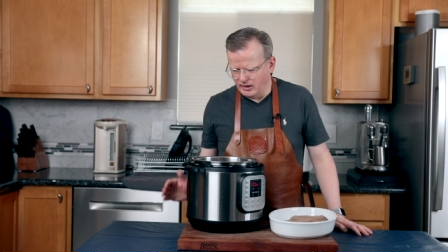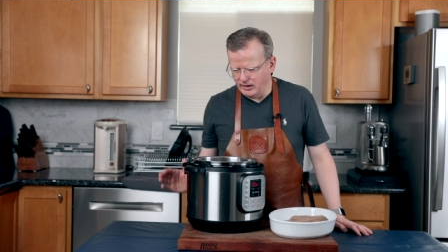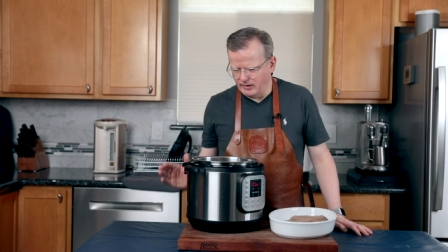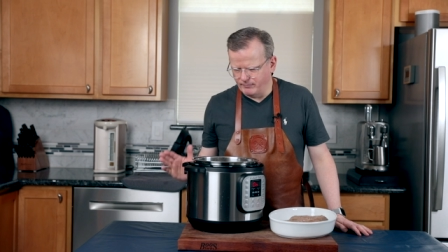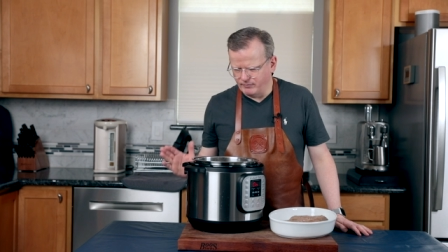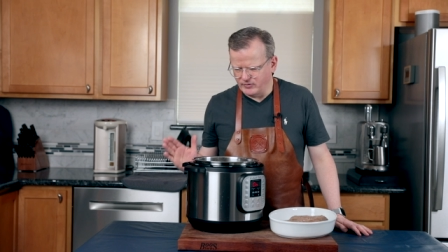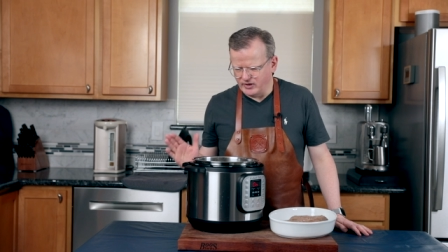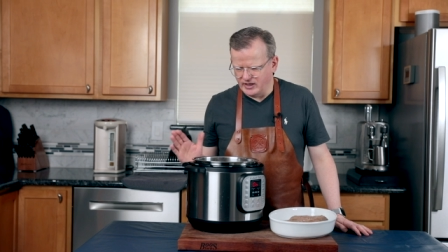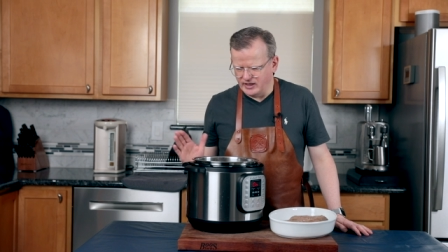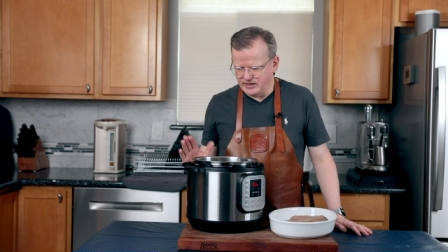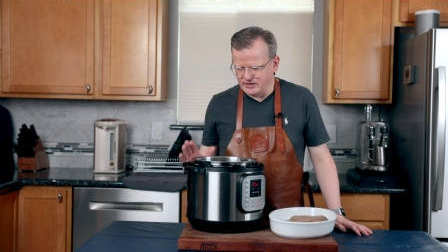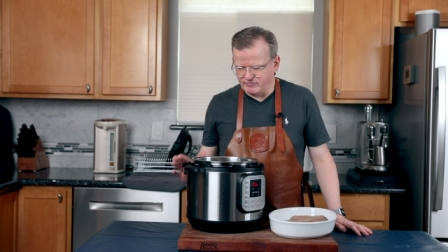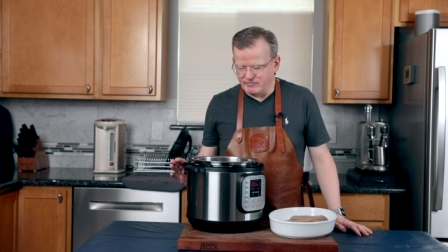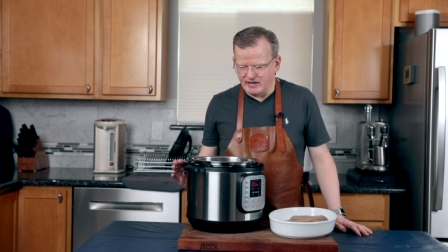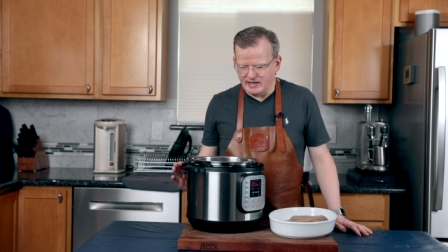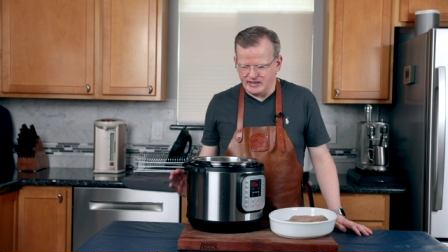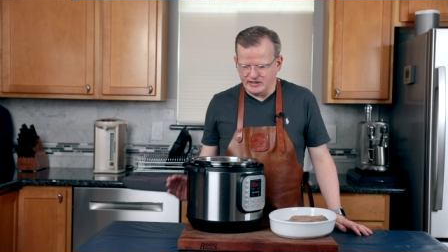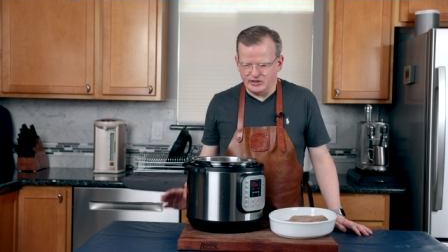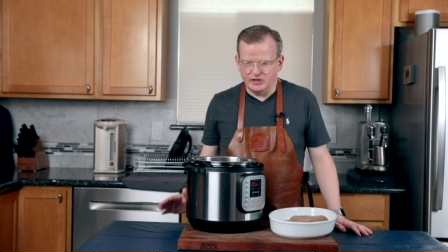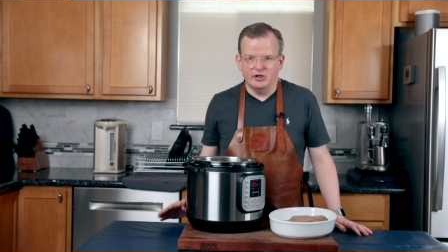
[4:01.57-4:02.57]
um, it's
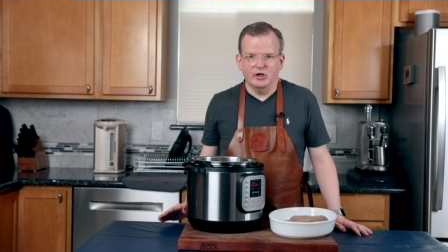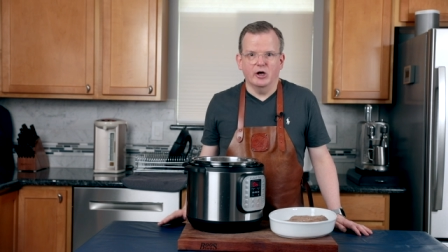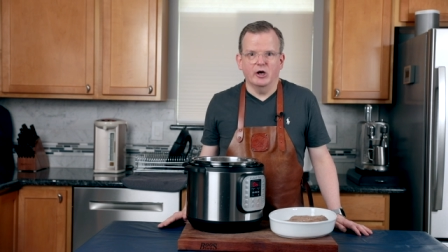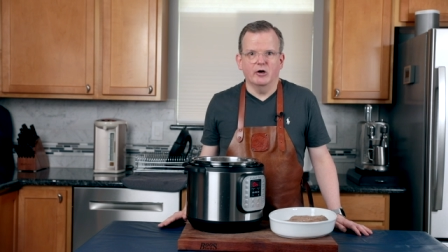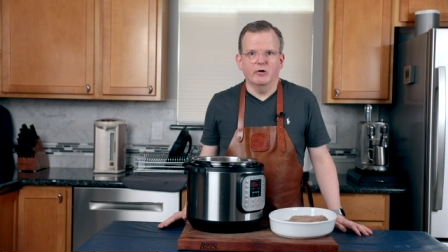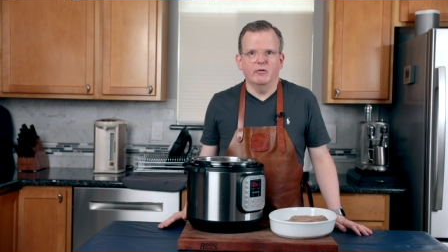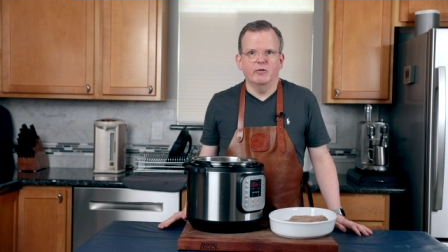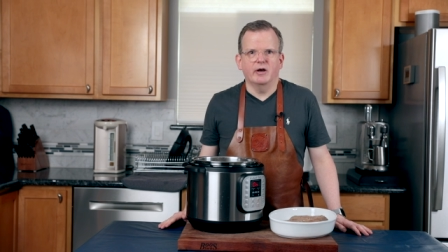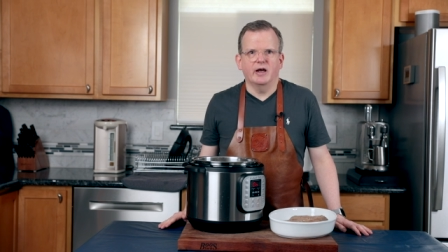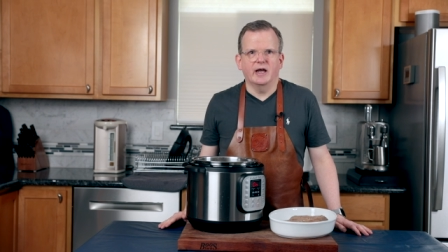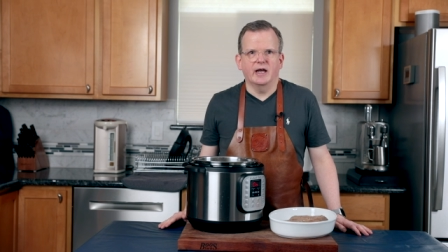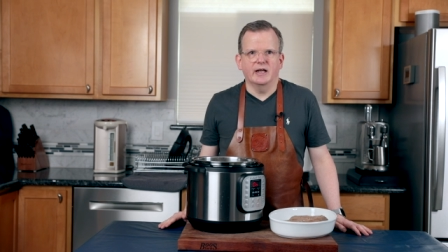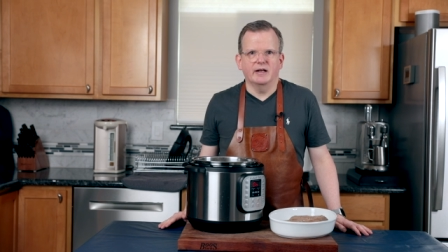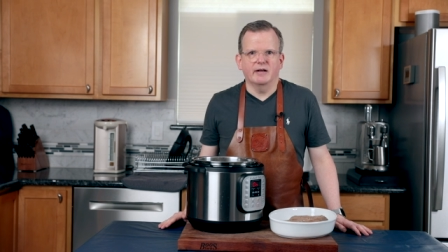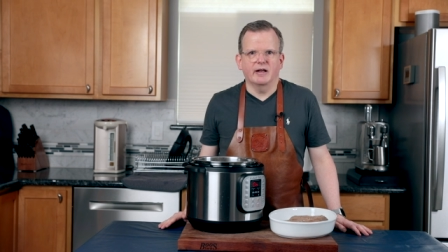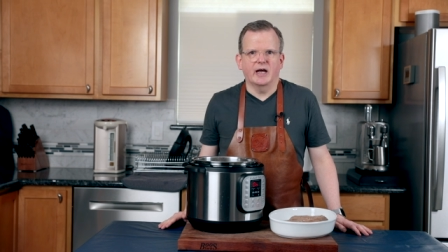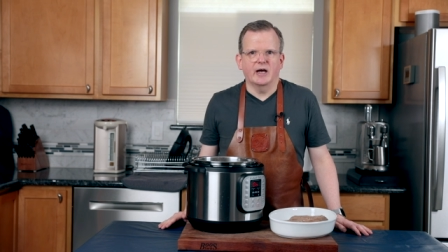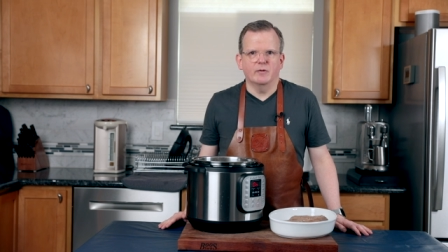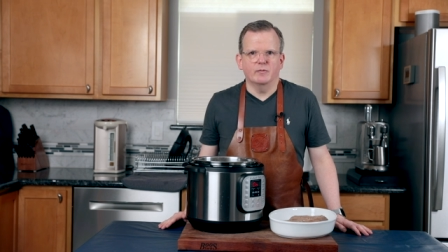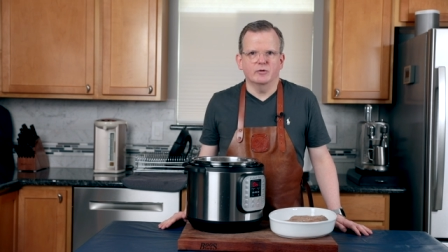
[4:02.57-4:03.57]
ready to go
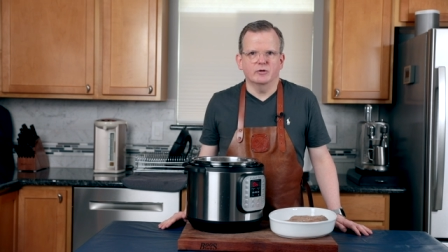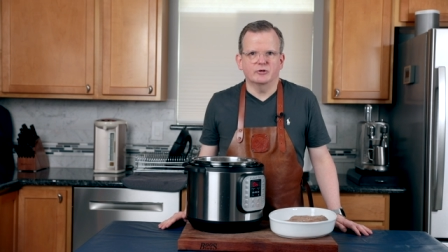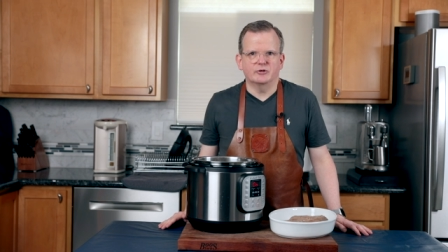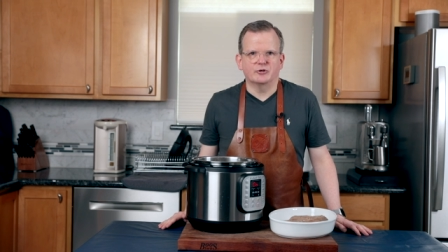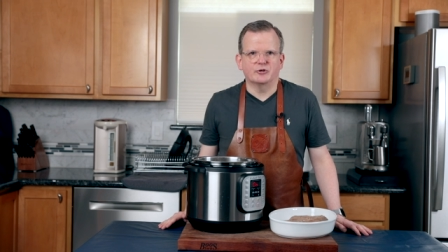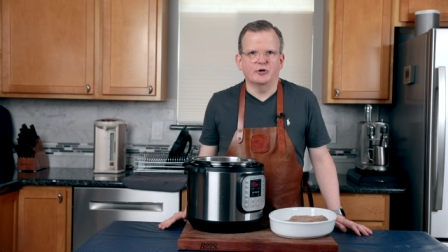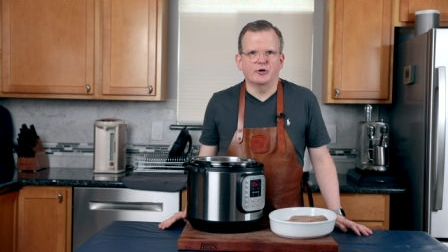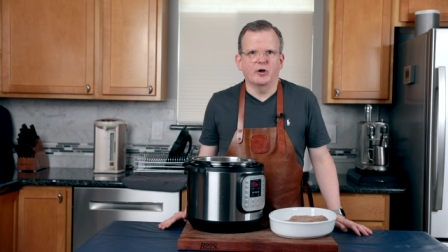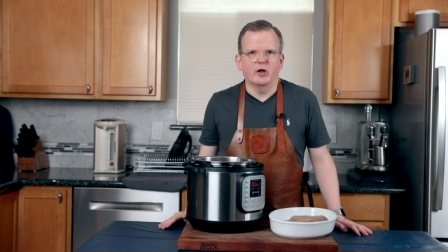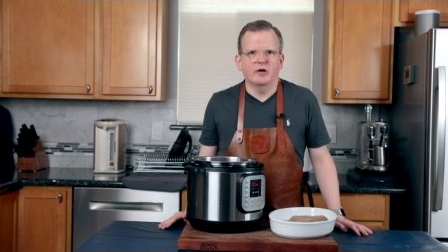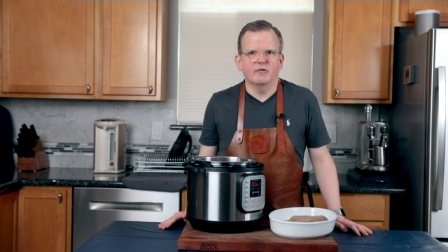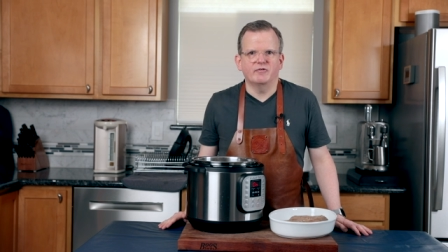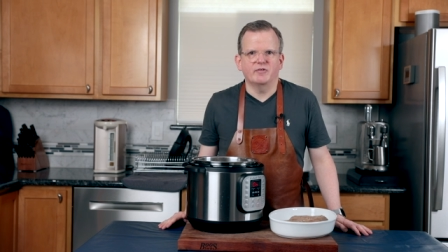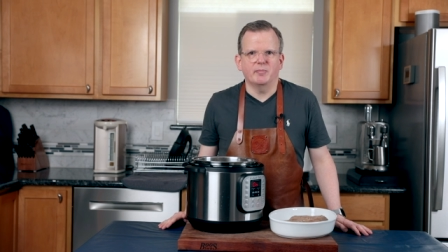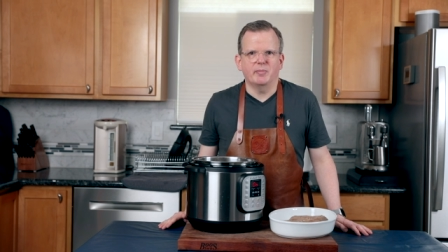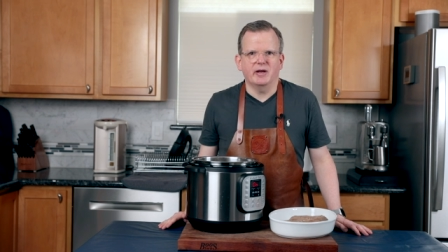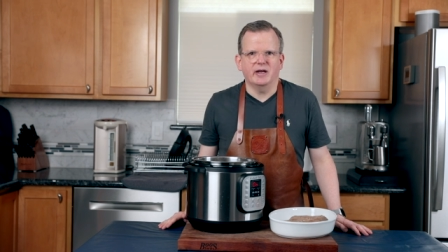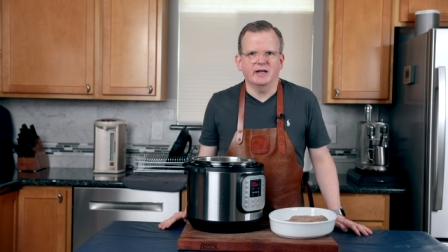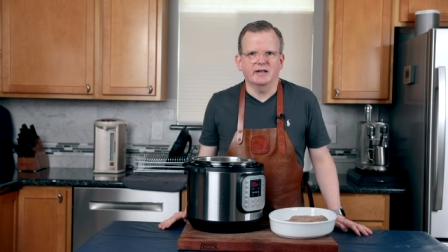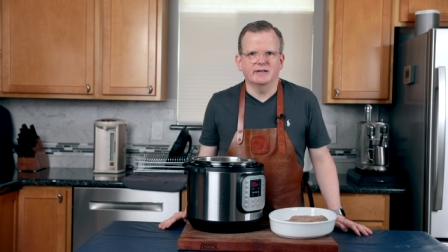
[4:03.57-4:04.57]
and I will turn off the
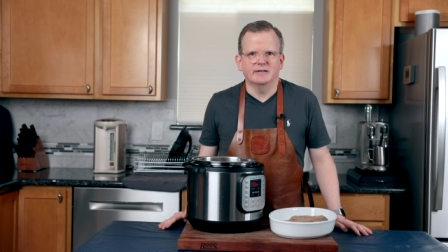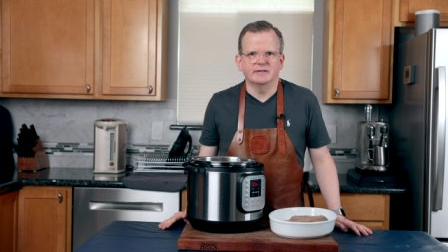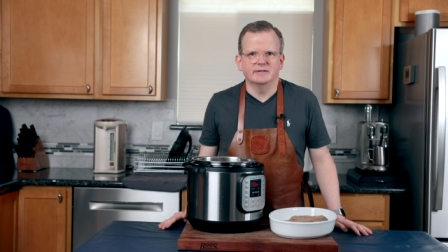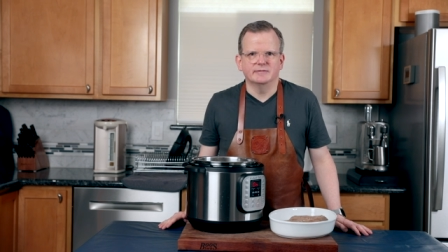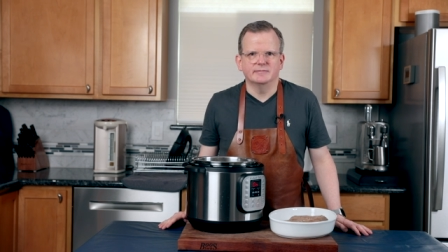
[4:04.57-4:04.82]
pan.